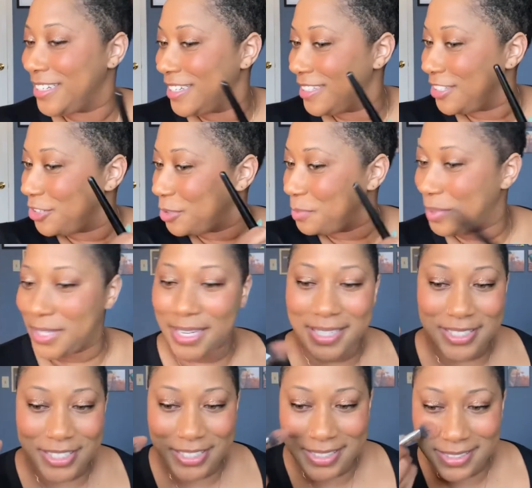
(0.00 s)
Good little
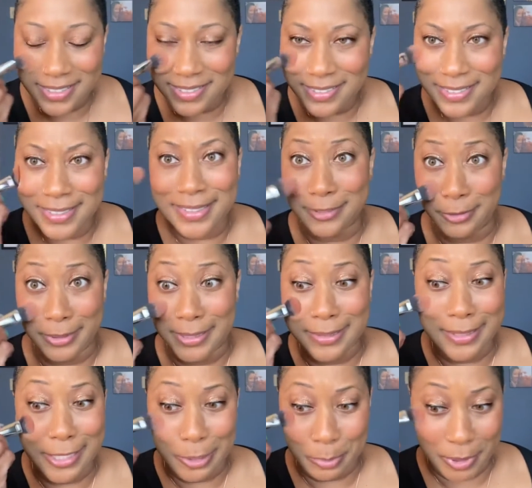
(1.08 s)
blush. I really
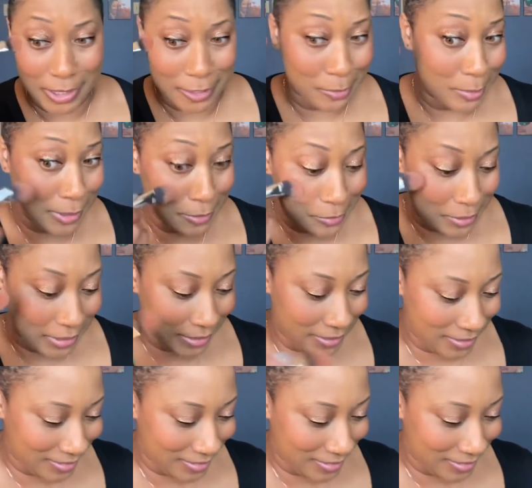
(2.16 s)
like blush, by the way.